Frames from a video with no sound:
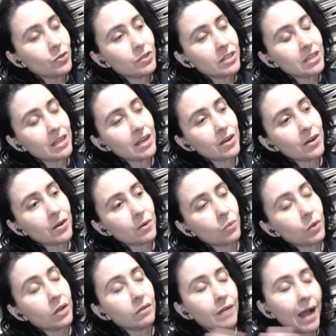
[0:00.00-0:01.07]
sit here,
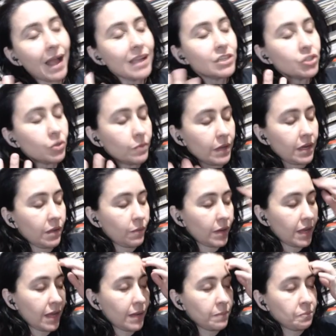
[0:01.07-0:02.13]
well, I do
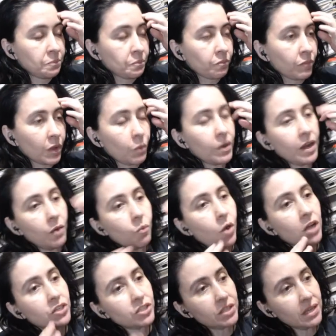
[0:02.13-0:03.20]
anyway, when I
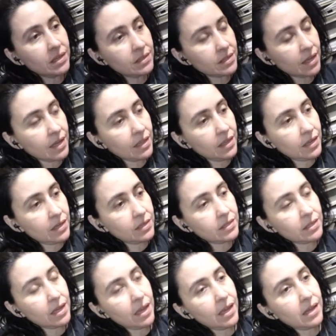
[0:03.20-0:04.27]
watch things like this
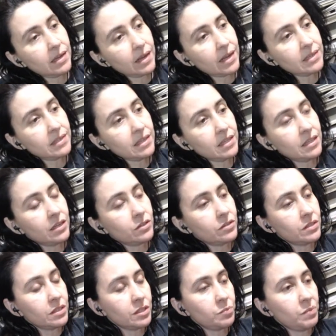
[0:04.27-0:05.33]
and I see there's
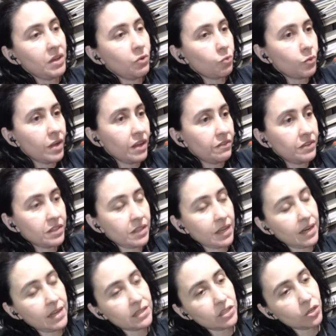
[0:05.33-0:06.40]
this big rift that
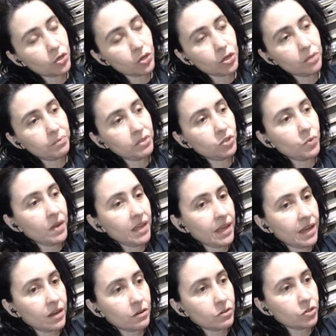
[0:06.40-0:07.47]
has occurred between
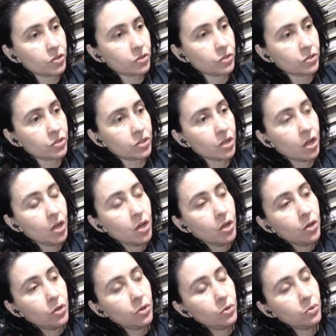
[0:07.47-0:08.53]
characters
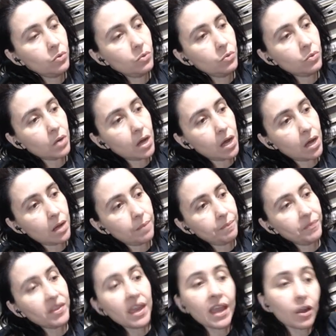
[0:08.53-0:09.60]
who
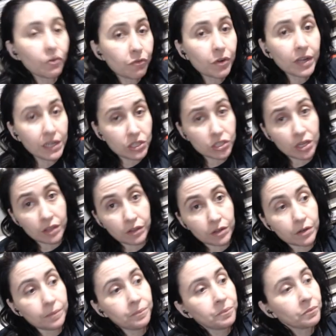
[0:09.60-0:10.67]
care for each
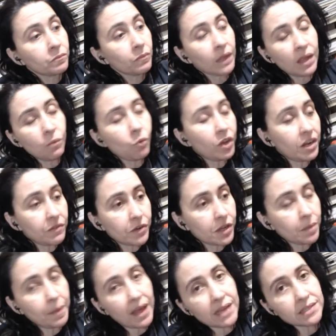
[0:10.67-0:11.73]
other in whatever
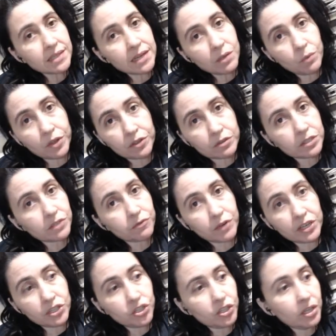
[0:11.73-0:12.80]
capacity, whether it's
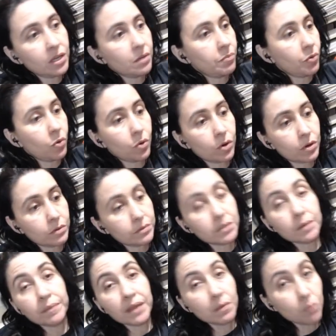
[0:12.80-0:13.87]
friendship or
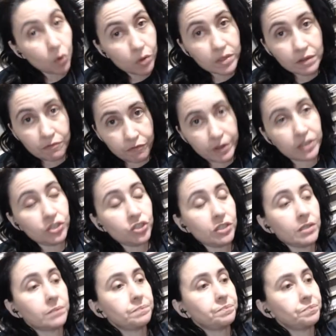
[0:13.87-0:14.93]
something more than friendship,